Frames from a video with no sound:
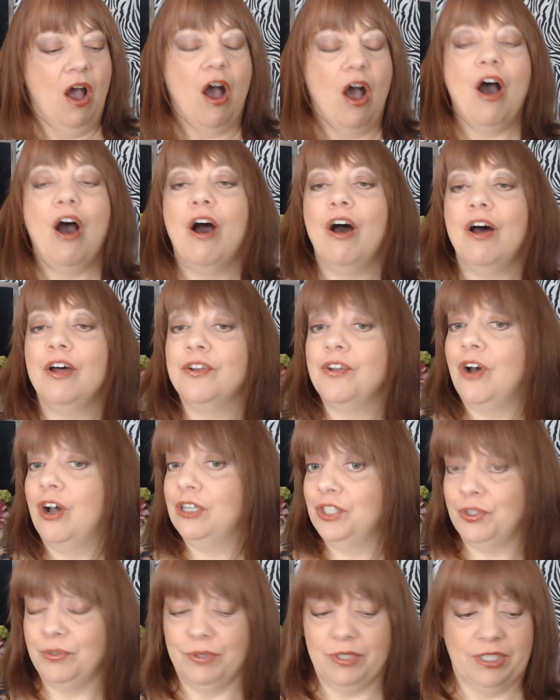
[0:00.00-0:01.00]
Au
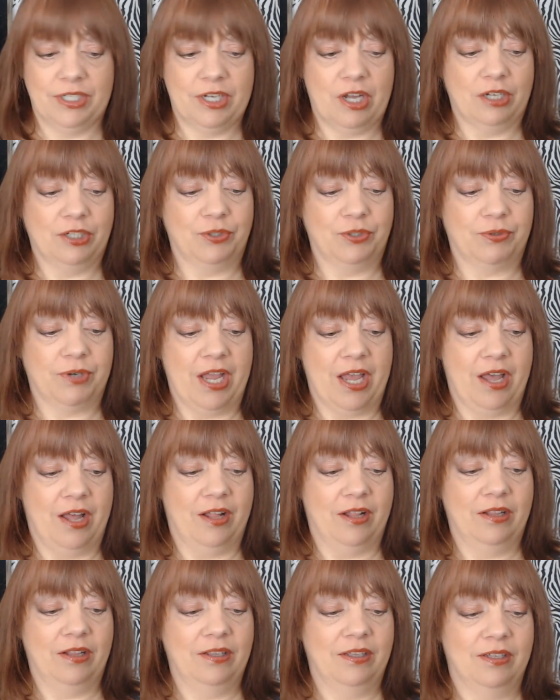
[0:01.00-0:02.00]

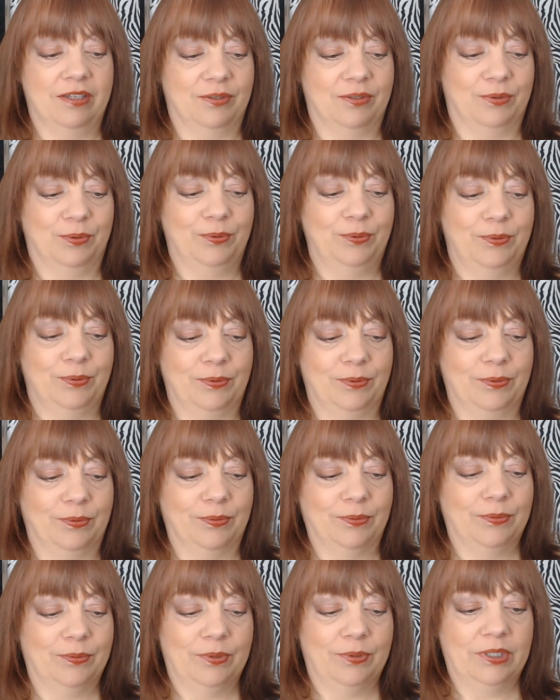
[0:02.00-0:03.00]
naturel.
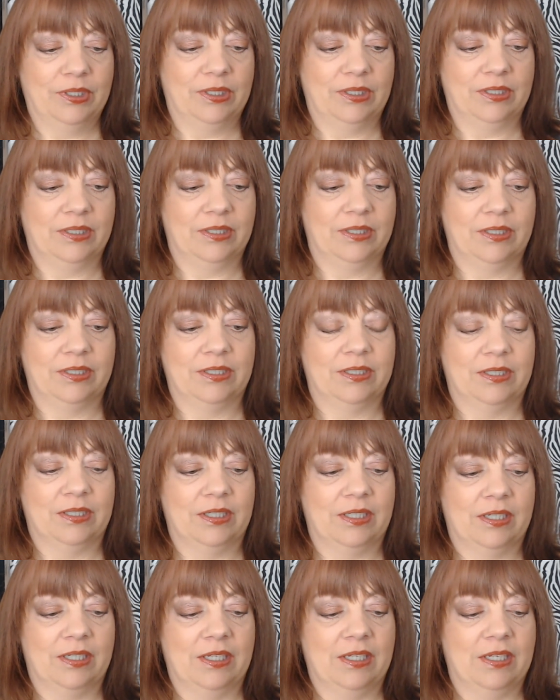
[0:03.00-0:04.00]
Ooh.
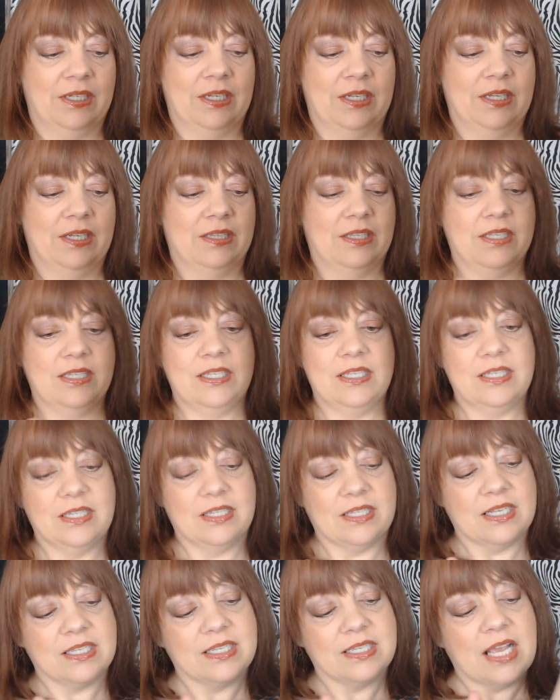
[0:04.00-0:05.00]
This is
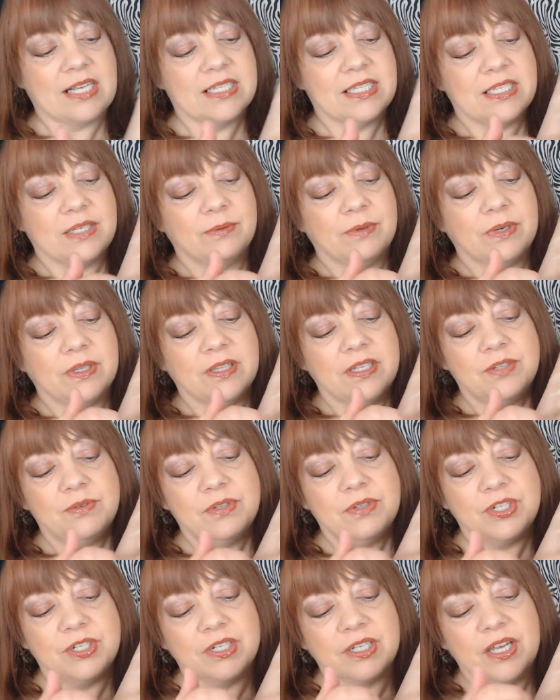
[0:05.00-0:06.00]
a sexy one. This one
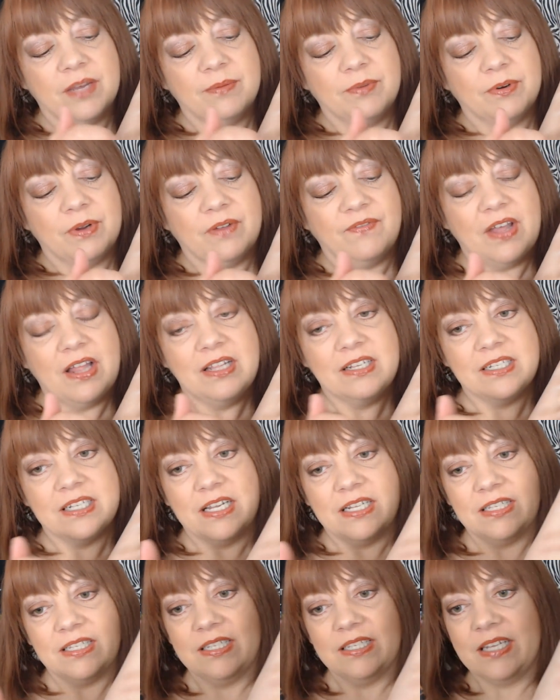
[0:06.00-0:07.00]
should have come around
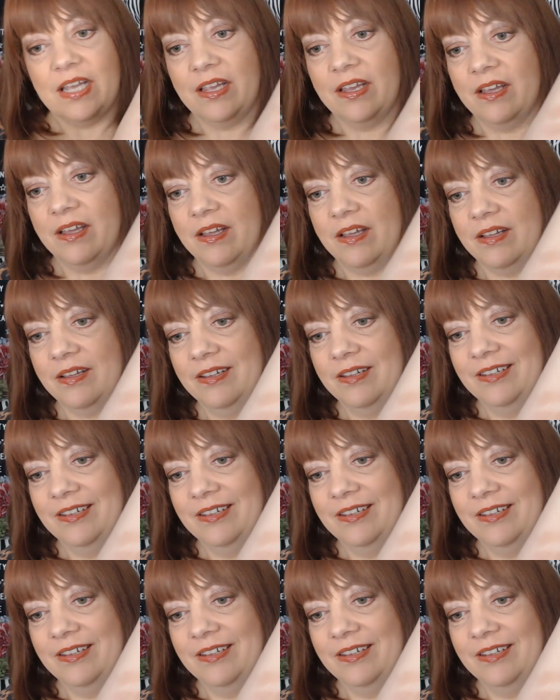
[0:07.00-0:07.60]
Valentine's Day, huh?